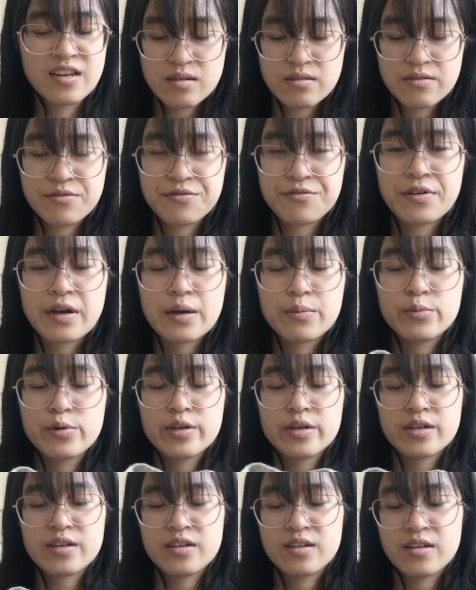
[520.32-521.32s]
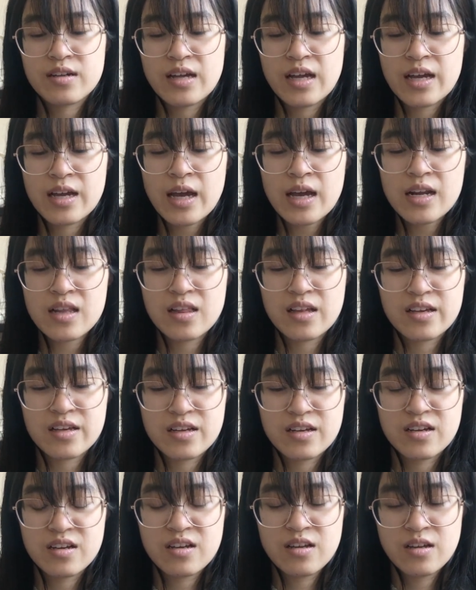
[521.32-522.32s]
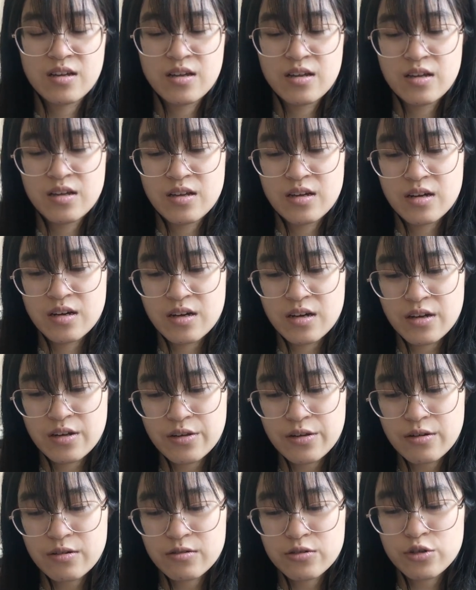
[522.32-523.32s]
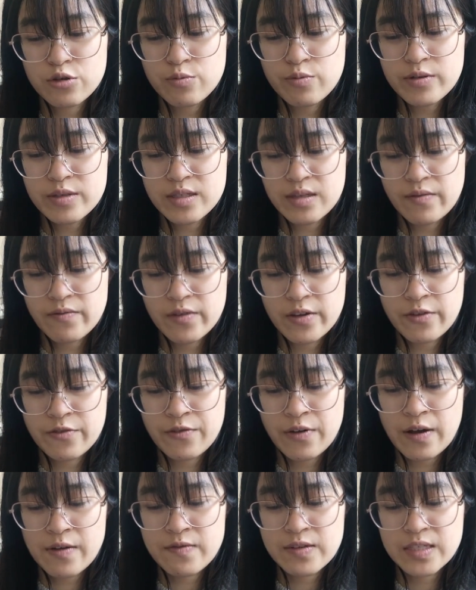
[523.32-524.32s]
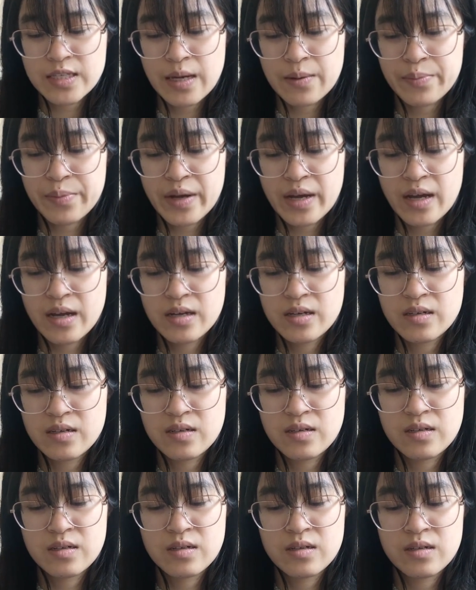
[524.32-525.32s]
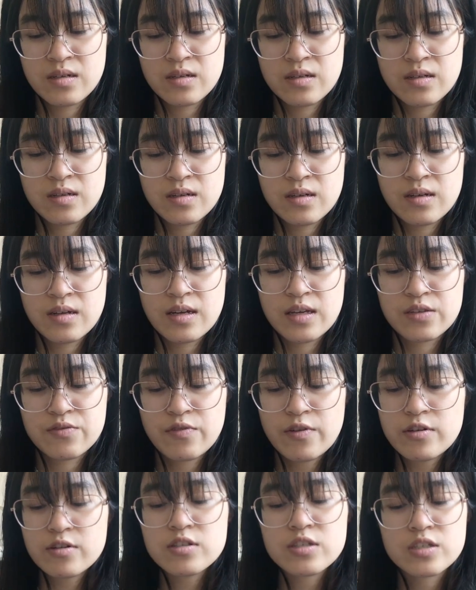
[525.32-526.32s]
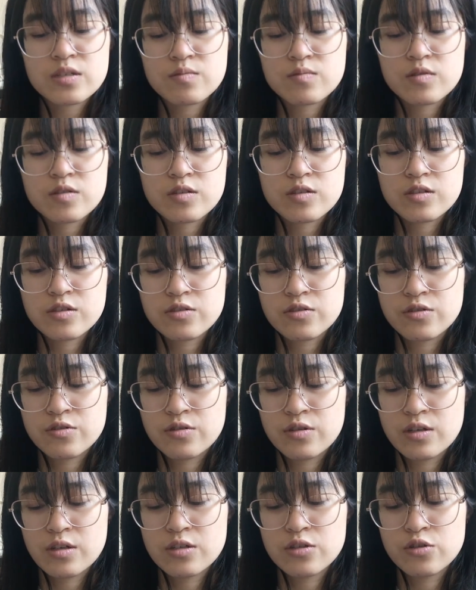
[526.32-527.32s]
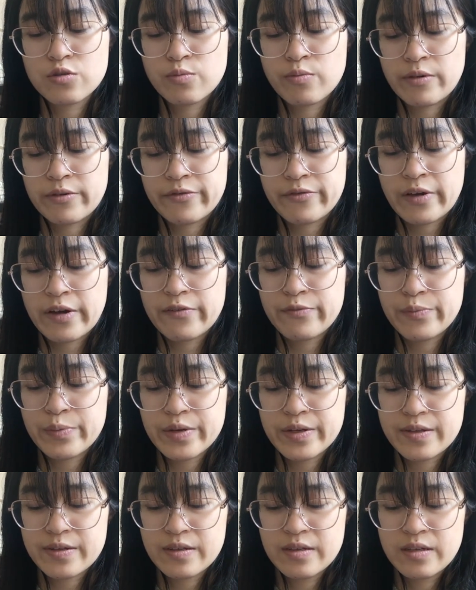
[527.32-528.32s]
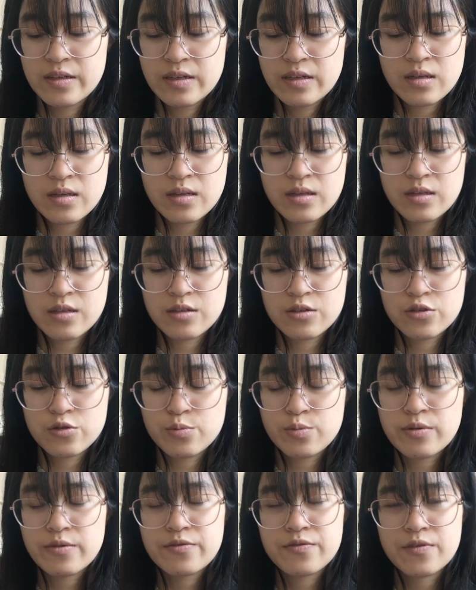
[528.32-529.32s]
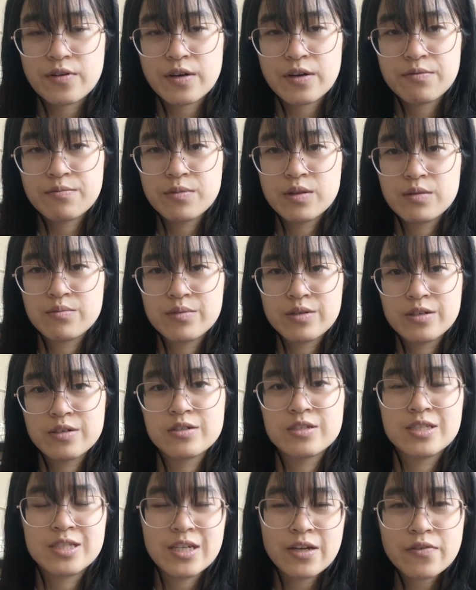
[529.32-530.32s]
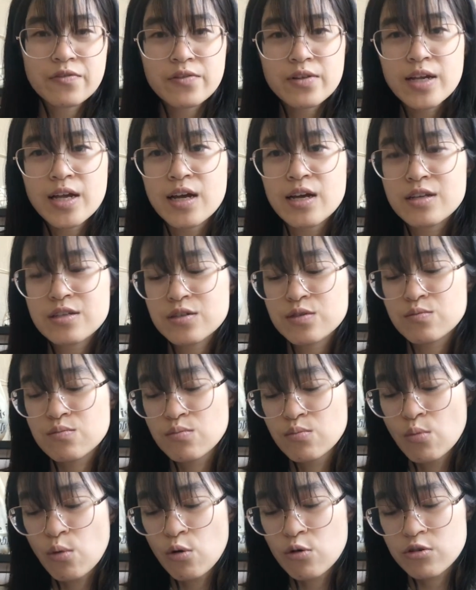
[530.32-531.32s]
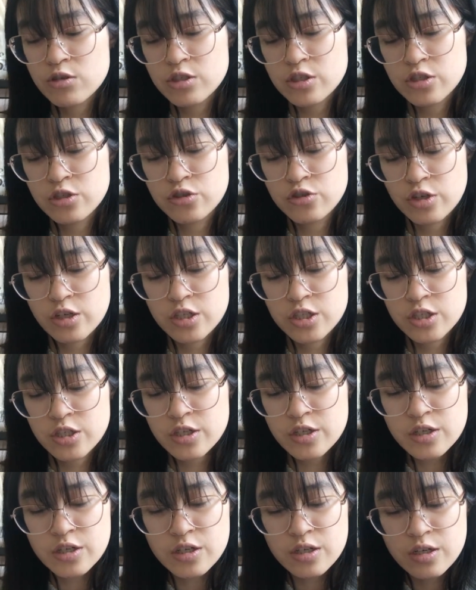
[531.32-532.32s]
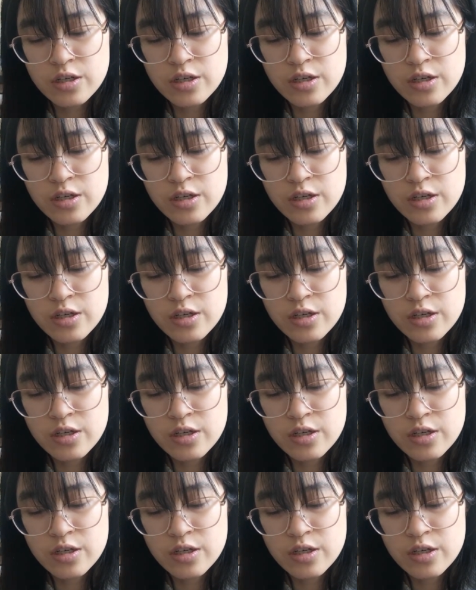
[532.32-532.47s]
fabric. I kind of like it. Although 2.75 is not bad. It's very similar to the 2.5, but the 2.5 millimeter definitely has more structure